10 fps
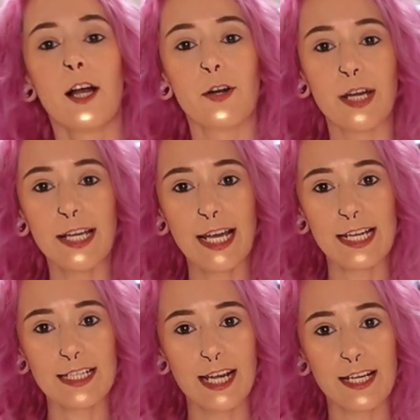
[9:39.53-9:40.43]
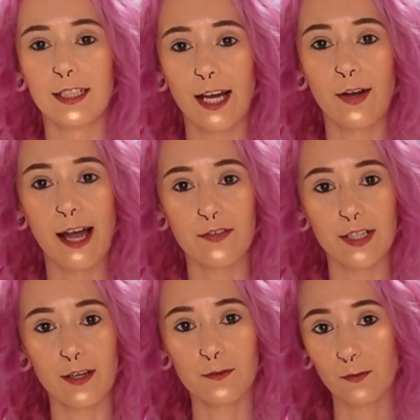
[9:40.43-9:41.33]
Okay, and now I have
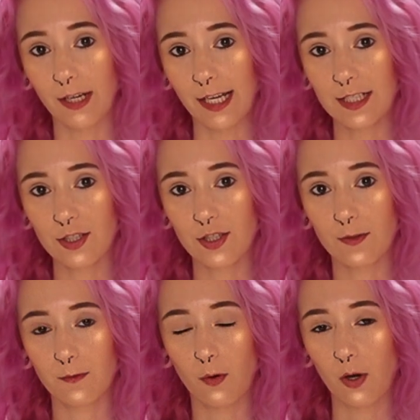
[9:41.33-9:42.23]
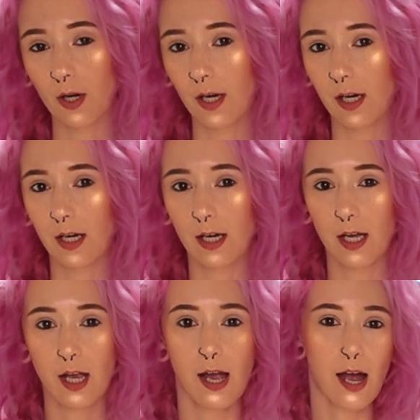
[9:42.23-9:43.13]
enough ranch for
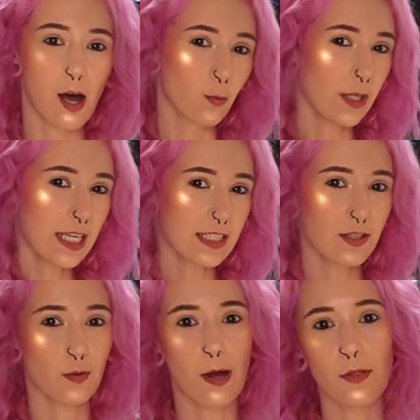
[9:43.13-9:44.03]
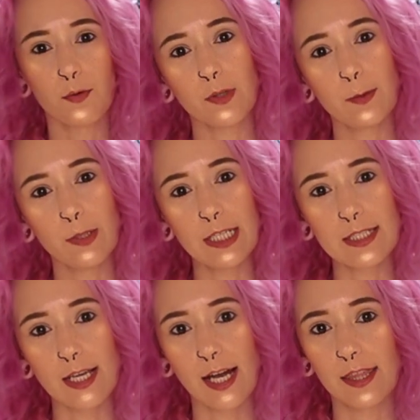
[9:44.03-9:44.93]
a week to about 3
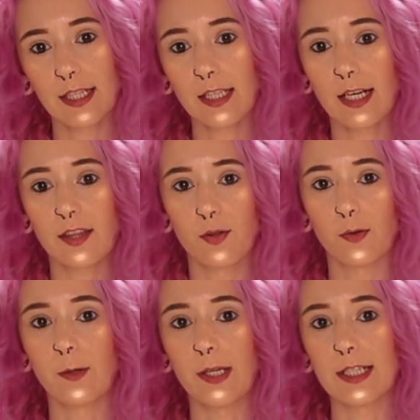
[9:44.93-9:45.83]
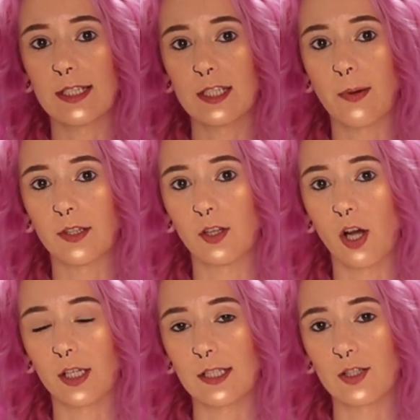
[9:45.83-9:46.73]
weeks. I think that 3 weeks is about the
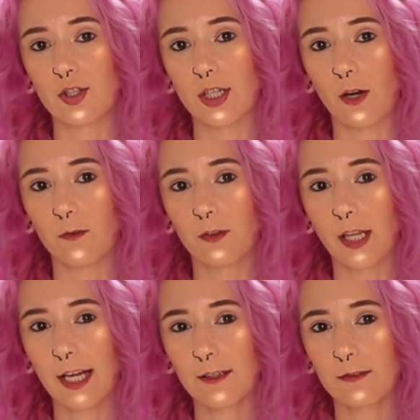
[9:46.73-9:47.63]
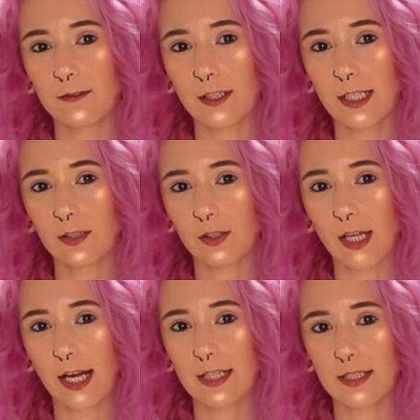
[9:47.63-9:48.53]
longest shelf life it'll
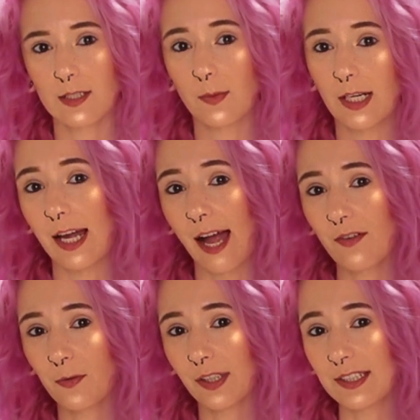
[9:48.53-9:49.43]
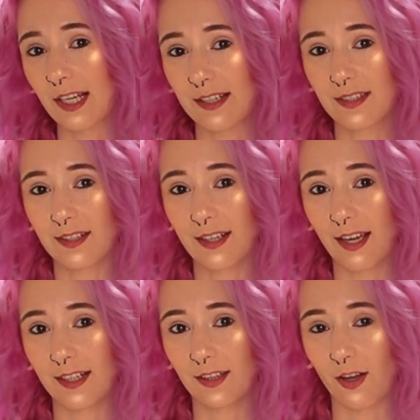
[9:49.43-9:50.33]
last, but I haven't really tested
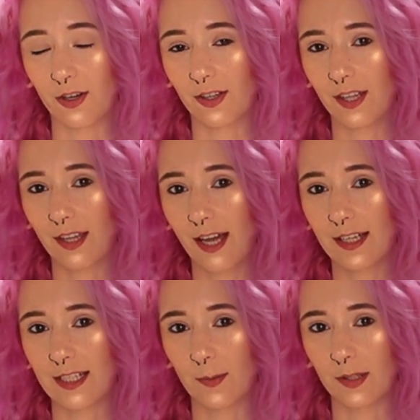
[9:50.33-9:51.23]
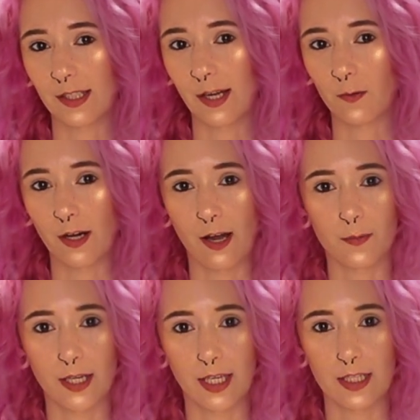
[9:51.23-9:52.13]
it any longer than that. Typically I run out
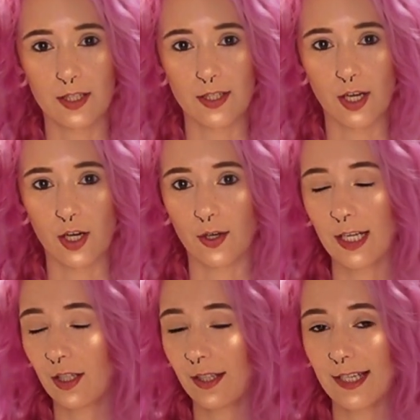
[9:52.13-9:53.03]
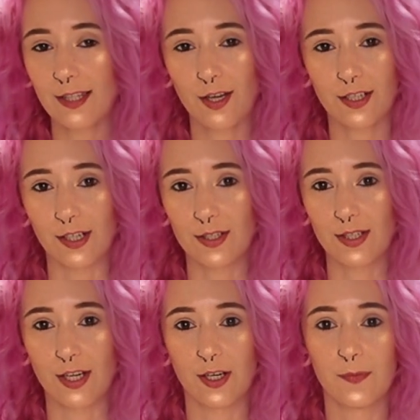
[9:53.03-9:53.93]
by then, so it could last longer.
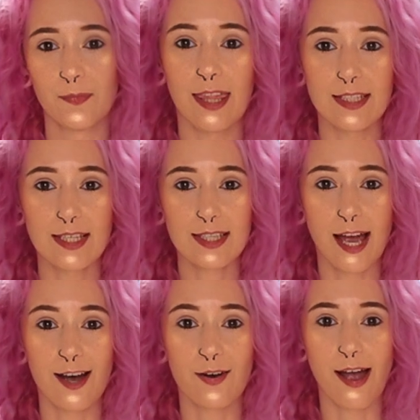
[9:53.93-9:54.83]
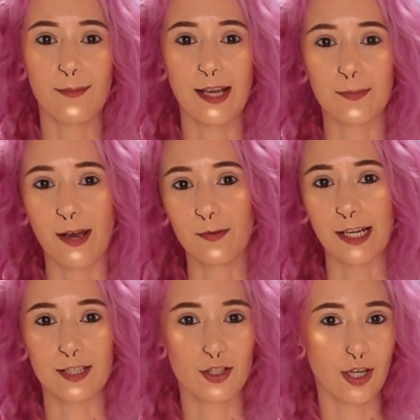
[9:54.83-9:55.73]
So this is how I make my
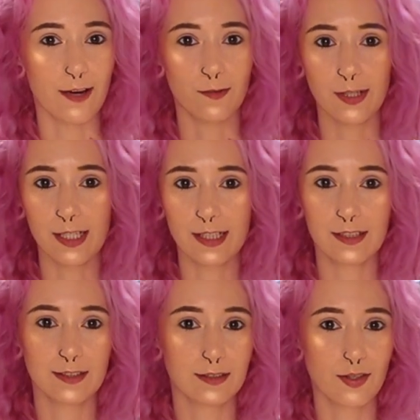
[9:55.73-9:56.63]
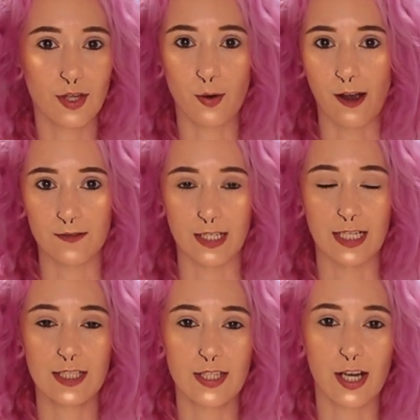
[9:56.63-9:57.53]
ranch every so
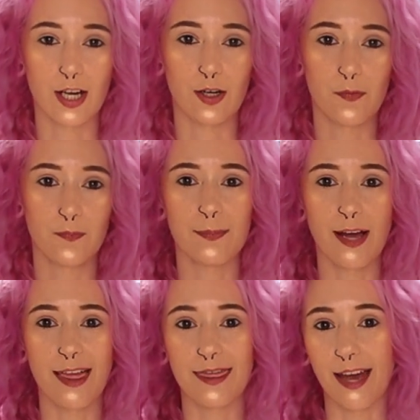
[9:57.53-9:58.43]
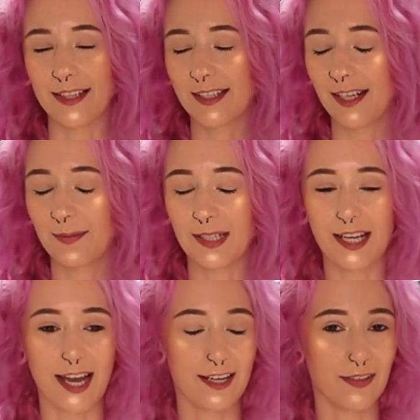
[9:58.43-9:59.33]
often, so that's gonna be
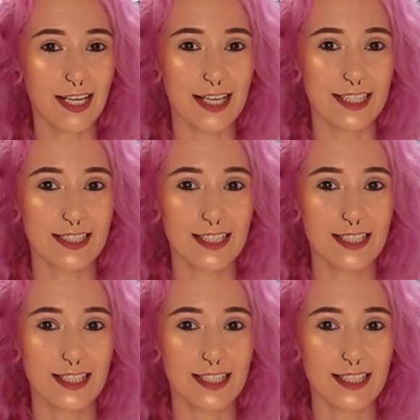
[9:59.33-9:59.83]
kind of it.